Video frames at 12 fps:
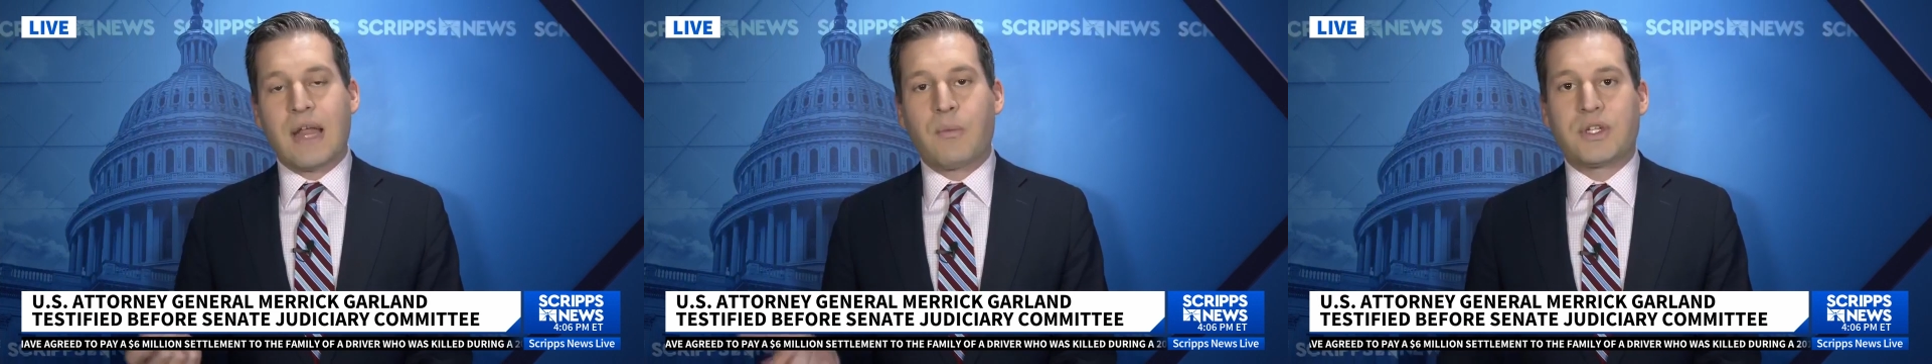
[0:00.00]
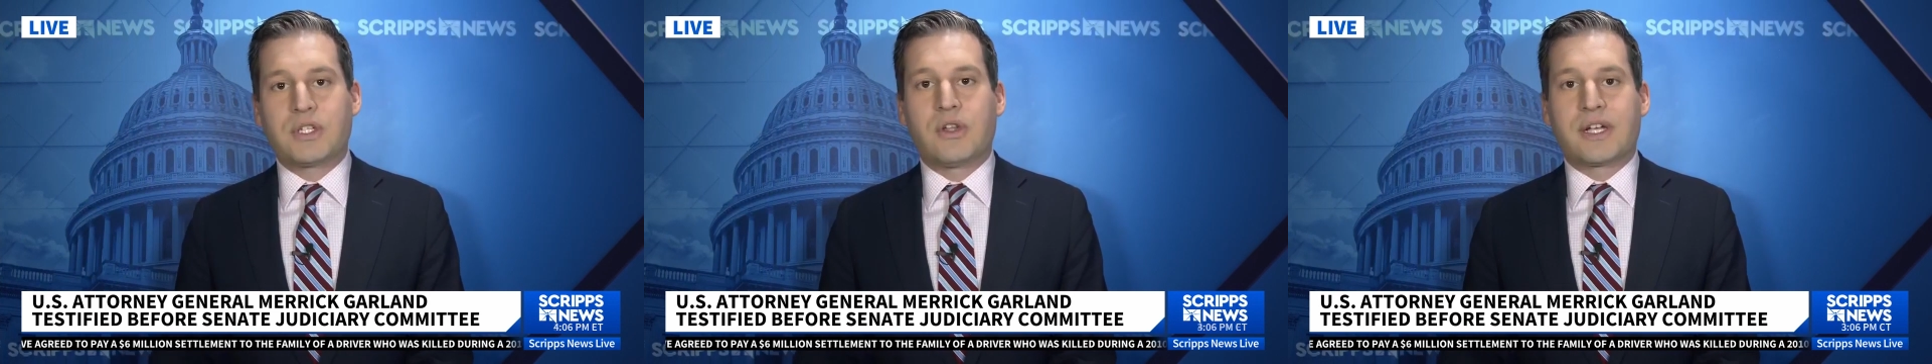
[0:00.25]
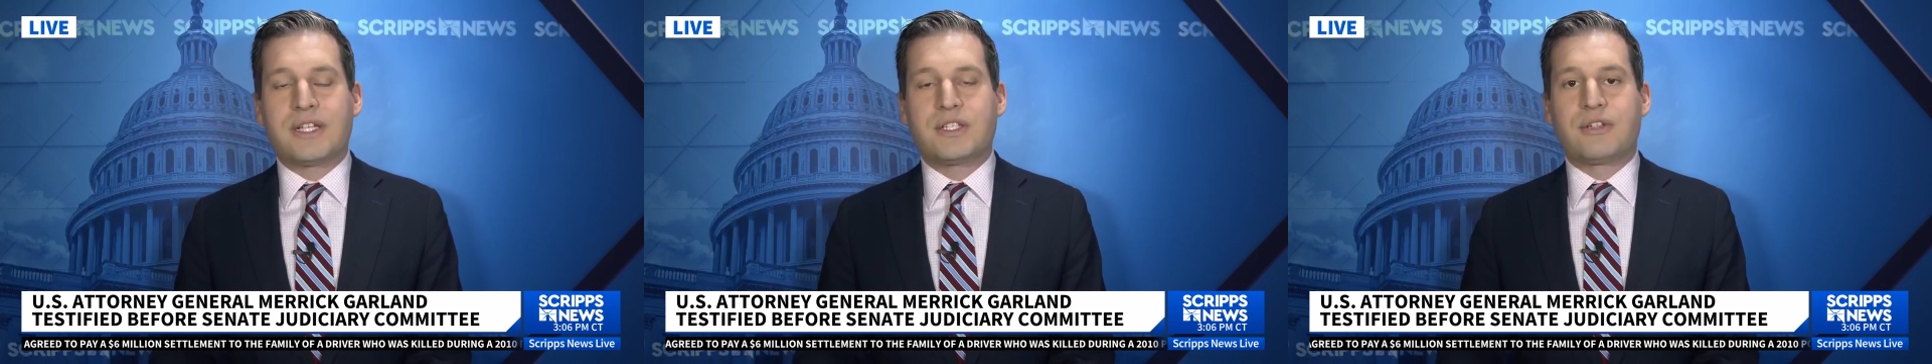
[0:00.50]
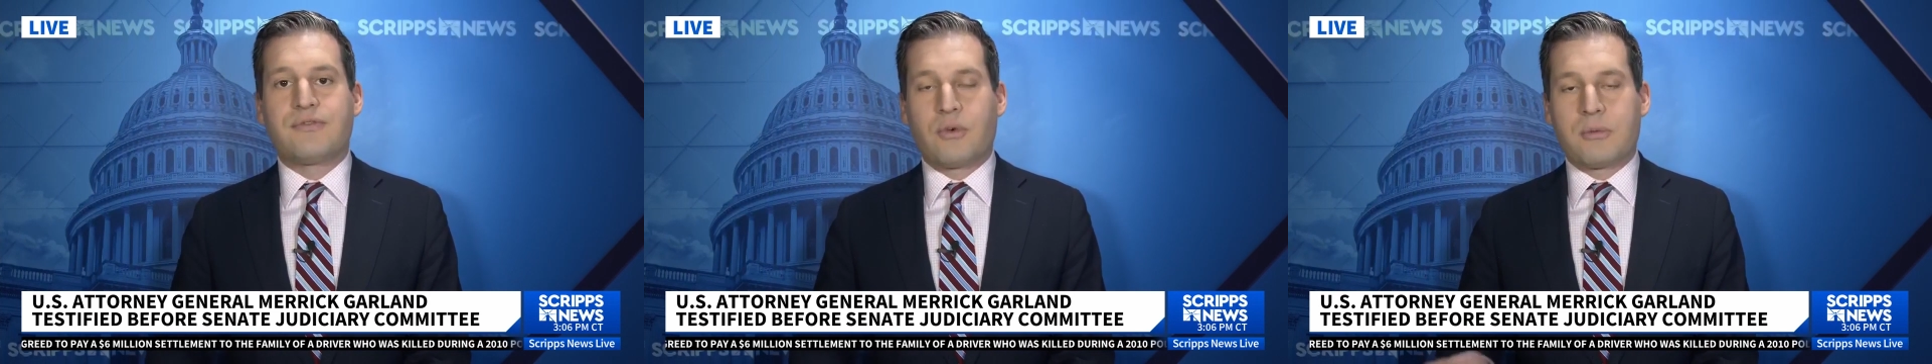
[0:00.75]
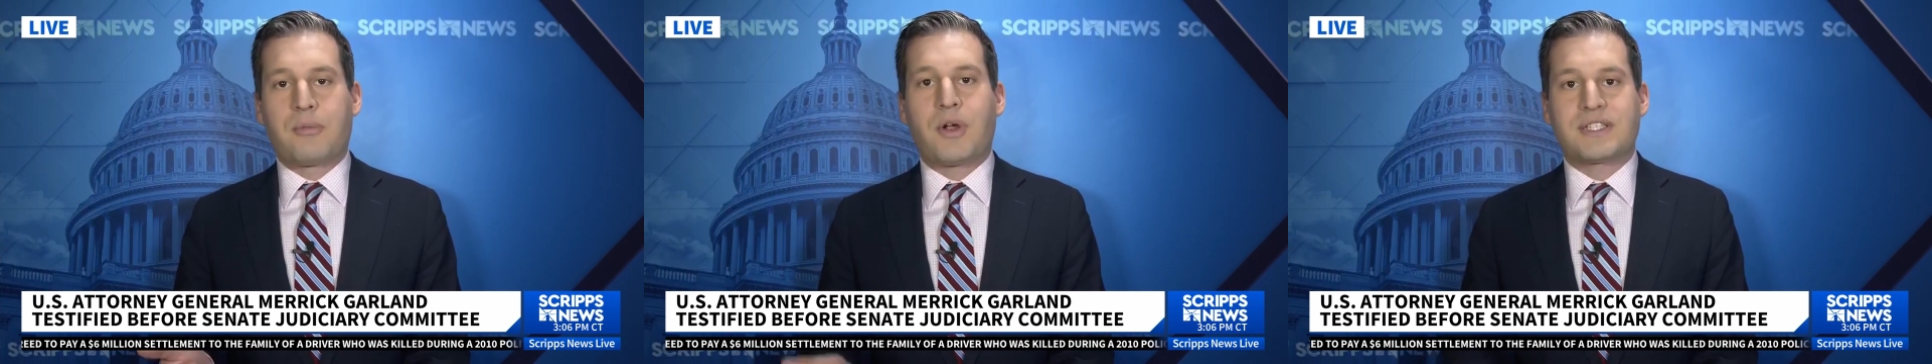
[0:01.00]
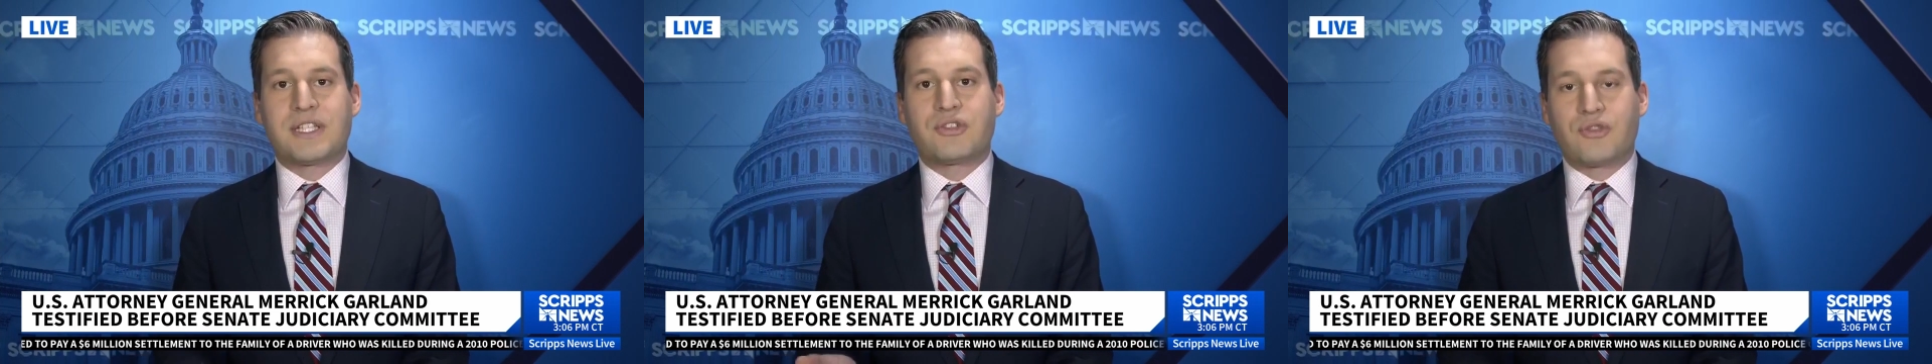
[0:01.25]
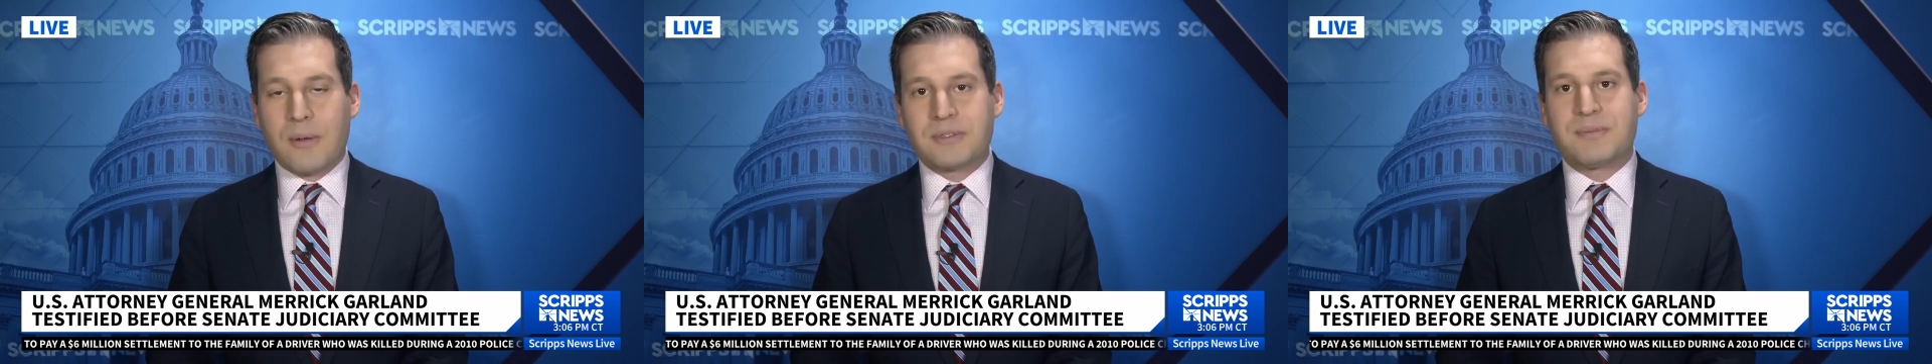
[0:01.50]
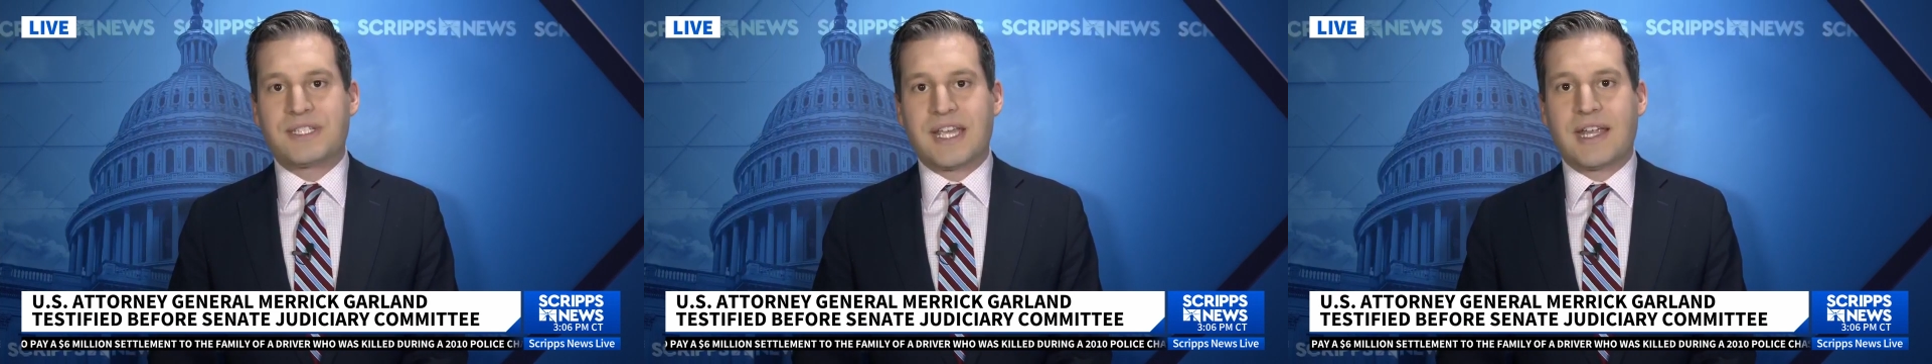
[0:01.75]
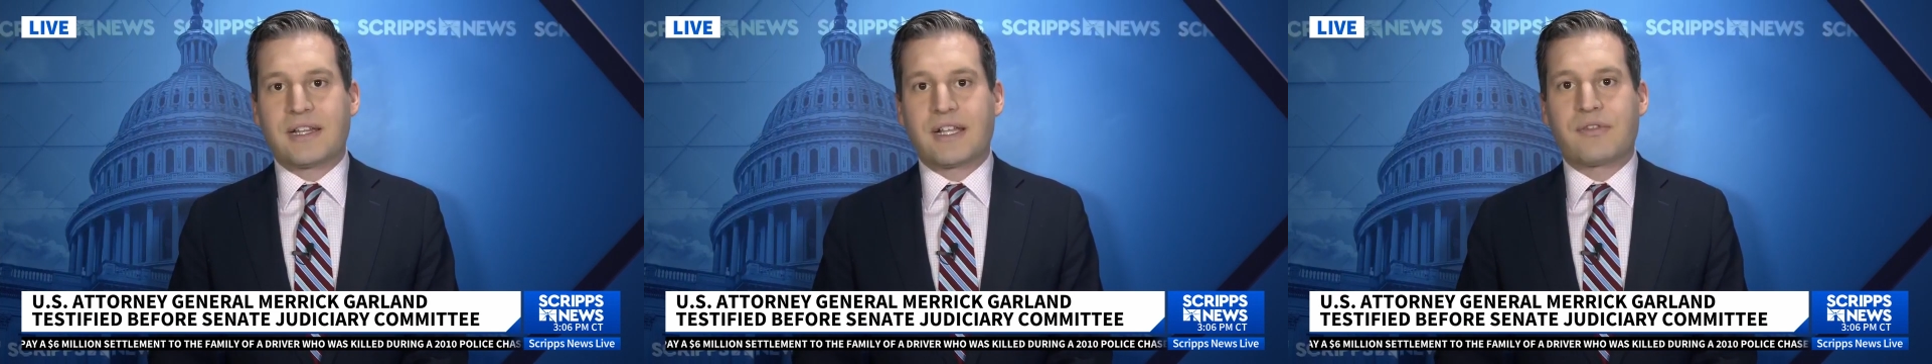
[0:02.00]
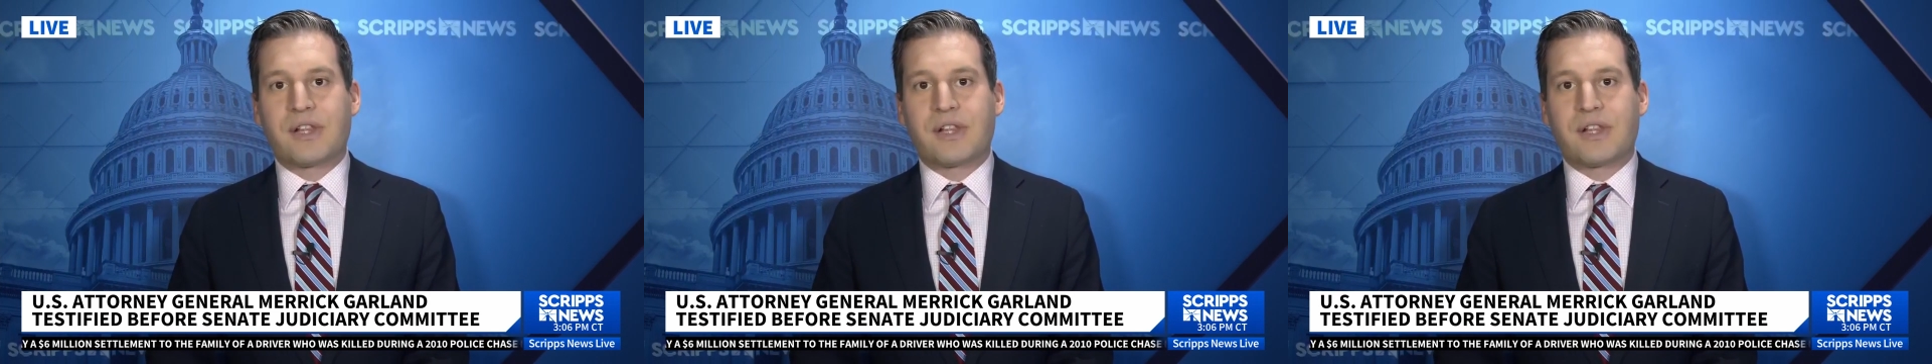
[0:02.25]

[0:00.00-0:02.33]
and one to look into former President Trump's mishandling